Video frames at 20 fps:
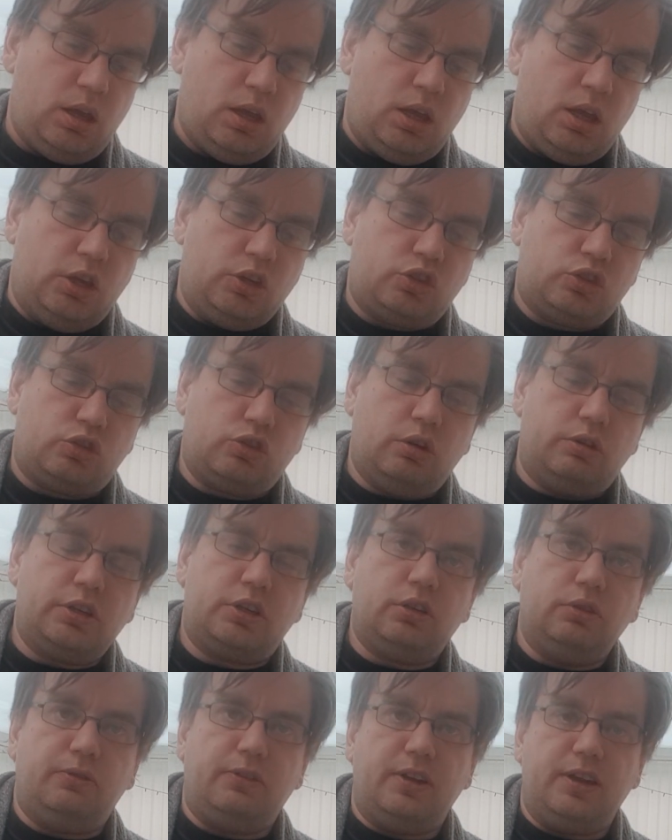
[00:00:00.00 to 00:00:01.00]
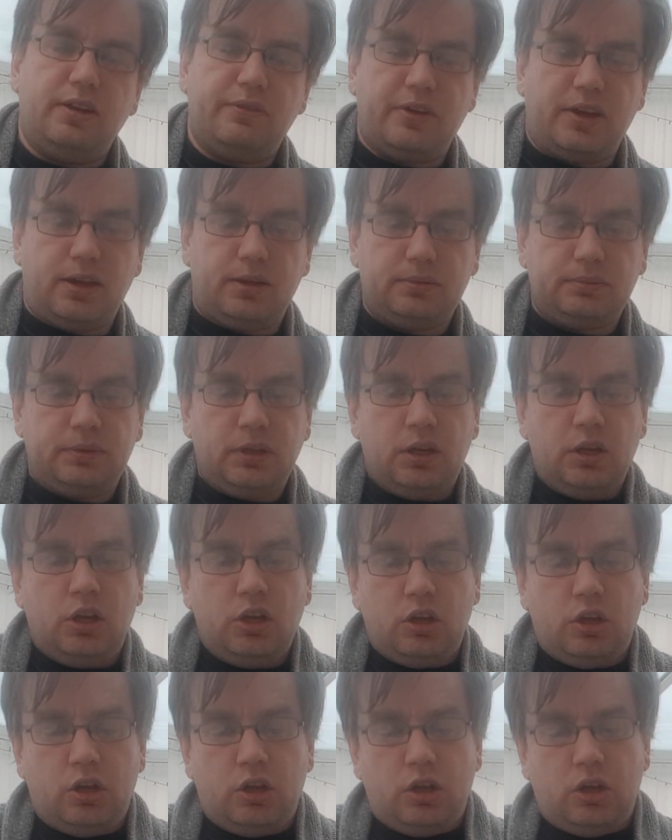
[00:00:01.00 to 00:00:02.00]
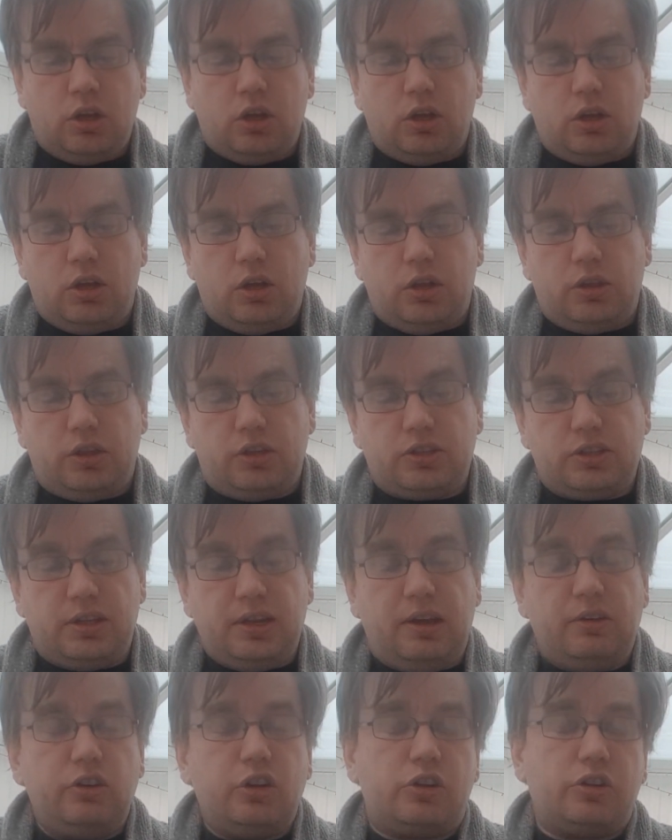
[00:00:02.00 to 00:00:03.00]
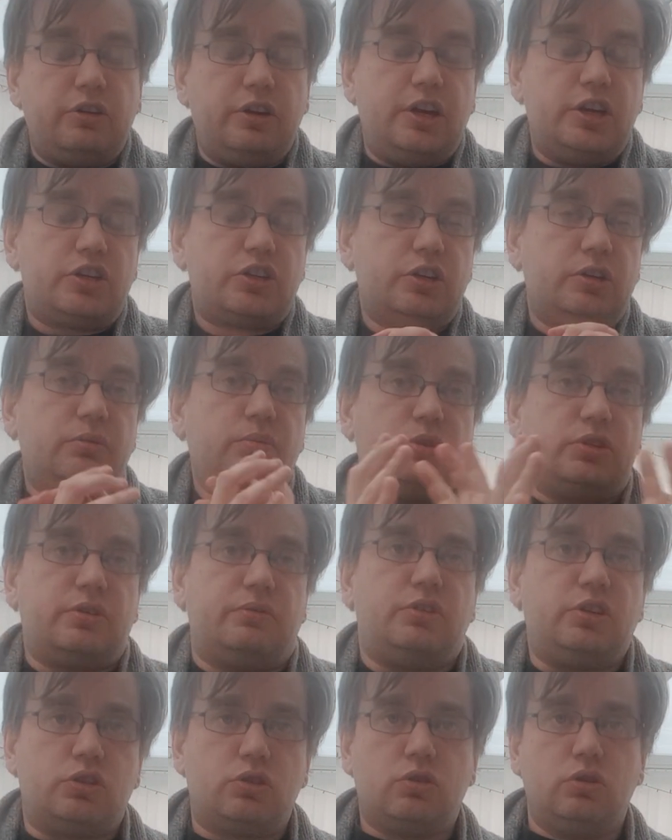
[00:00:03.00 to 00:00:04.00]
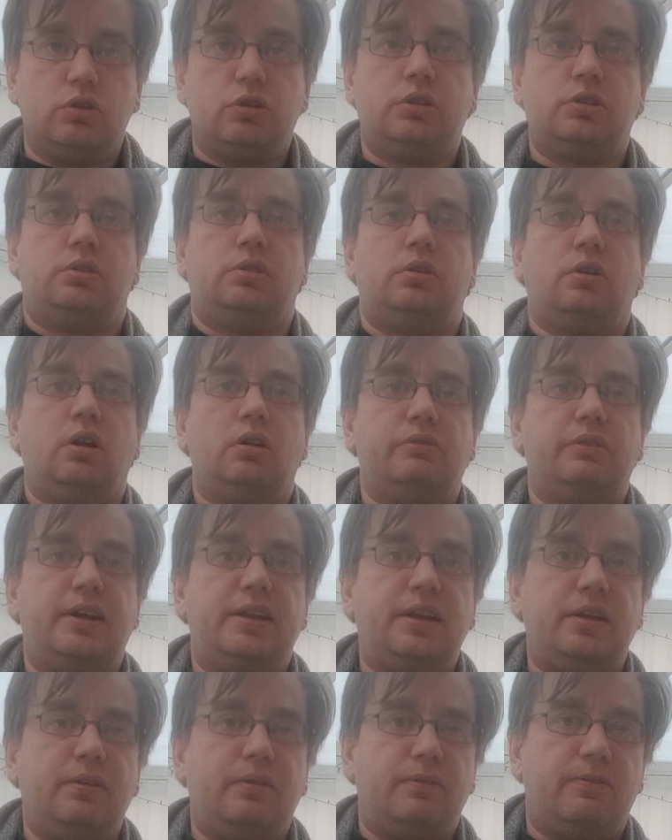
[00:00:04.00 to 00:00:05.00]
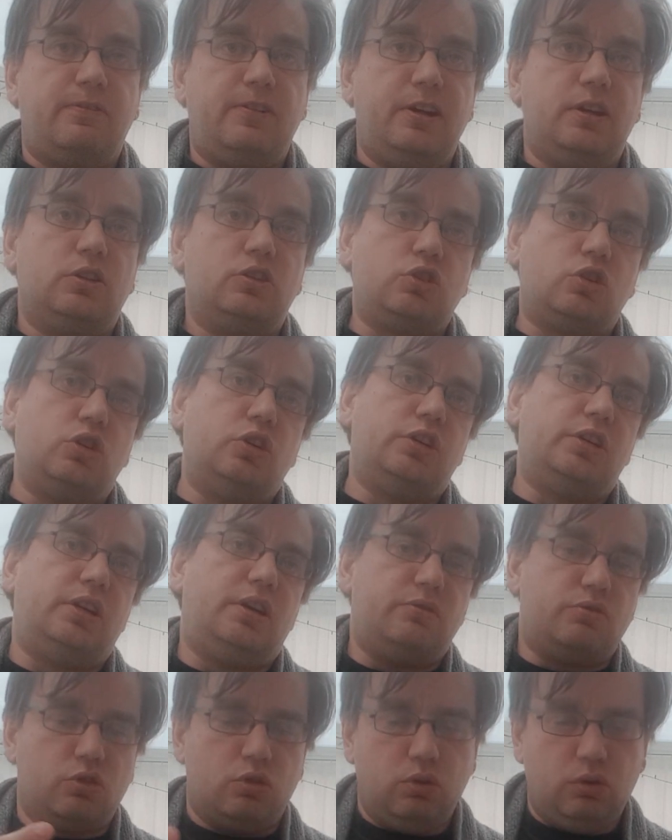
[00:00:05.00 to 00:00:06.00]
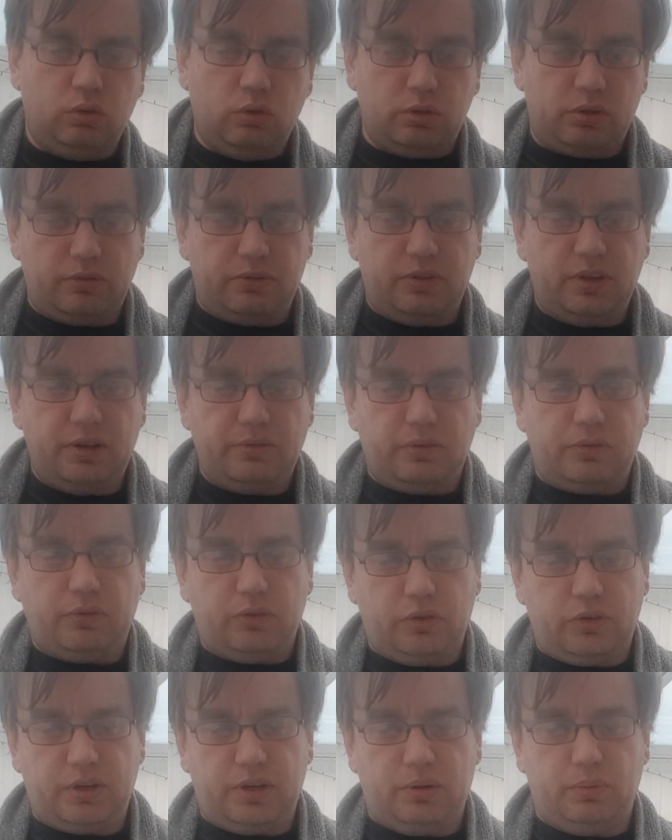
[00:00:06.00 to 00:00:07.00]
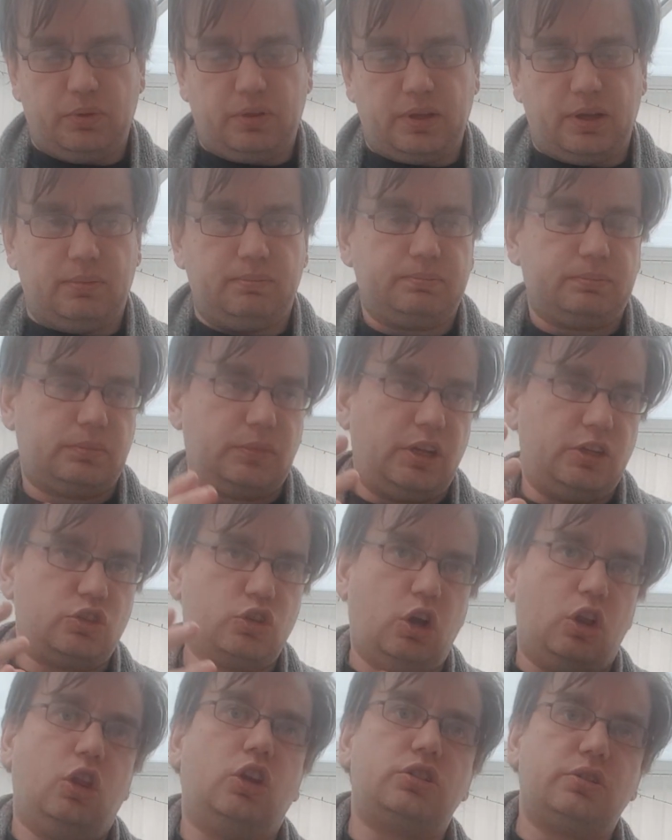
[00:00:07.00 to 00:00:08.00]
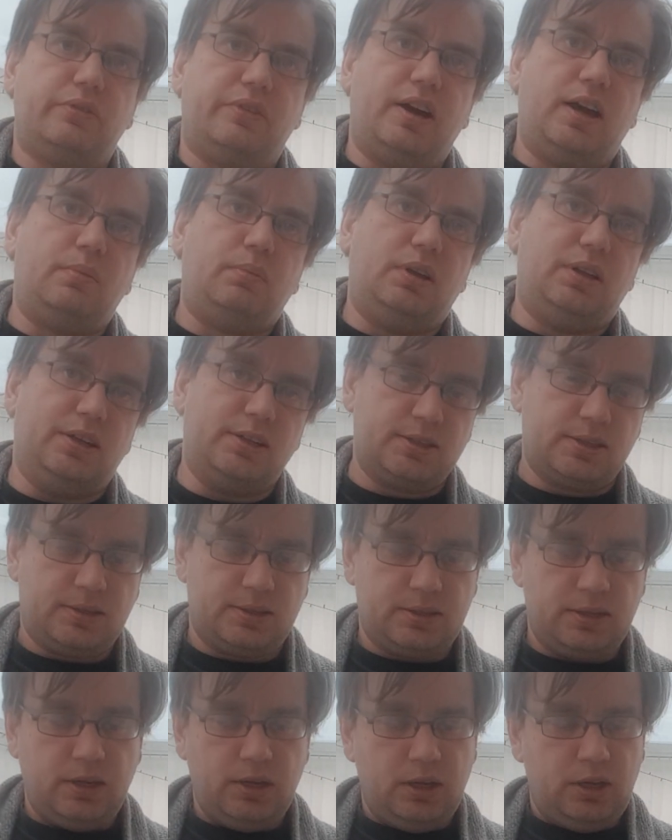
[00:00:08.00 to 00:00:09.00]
Historical flavour. The scenario creation, which I've discussed already, feels good and gives you a whole load of flavourful thing with that. It's got lots of army lists.